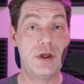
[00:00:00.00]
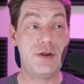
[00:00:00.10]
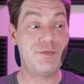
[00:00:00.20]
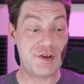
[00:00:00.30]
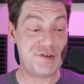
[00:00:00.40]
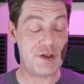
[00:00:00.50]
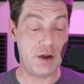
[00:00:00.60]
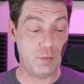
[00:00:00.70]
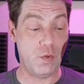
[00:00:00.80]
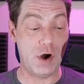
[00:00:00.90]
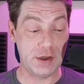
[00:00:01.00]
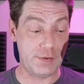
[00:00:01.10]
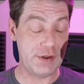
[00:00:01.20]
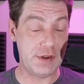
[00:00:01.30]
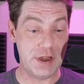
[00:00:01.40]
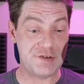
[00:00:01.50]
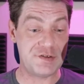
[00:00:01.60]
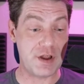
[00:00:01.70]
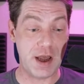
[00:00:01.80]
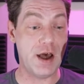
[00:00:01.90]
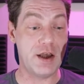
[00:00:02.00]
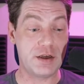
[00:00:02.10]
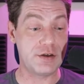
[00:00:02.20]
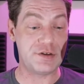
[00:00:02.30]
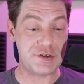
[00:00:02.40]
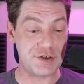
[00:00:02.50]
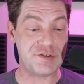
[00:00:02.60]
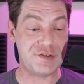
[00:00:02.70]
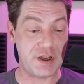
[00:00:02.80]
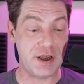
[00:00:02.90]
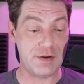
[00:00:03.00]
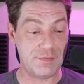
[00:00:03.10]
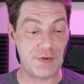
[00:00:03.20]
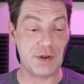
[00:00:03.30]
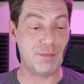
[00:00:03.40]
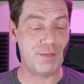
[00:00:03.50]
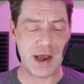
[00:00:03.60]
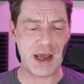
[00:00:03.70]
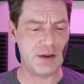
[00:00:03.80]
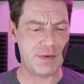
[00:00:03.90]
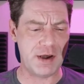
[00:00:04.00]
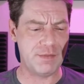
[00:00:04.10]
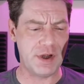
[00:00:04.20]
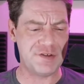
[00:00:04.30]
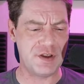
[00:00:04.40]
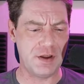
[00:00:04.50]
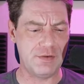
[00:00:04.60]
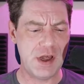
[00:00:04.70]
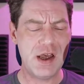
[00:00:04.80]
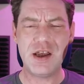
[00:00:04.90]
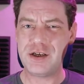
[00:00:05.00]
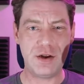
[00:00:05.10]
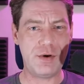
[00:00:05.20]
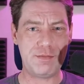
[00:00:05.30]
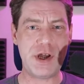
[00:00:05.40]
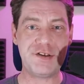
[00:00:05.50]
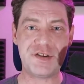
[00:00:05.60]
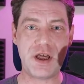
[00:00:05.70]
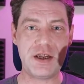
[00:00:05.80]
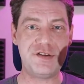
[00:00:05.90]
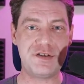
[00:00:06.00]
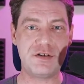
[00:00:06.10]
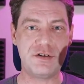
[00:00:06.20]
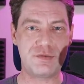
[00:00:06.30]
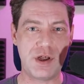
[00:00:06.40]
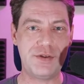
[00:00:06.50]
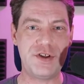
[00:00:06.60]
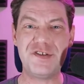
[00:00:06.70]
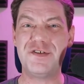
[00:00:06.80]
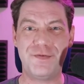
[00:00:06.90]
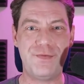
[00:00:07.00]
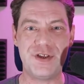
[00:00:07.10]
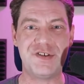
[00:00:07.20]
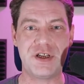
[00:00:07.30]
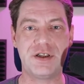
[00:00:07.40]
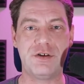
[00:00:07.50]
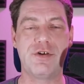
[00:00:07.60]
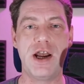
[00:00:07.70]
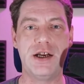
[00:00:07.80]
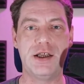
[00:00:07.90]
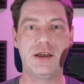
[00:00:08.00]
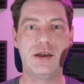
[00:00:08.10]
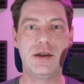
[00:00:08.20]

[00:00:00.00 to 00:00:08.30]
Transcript: If I sit and wallow in this, I could just sit and feel bad about myself. You know what makes that easier as well? This is physically draining.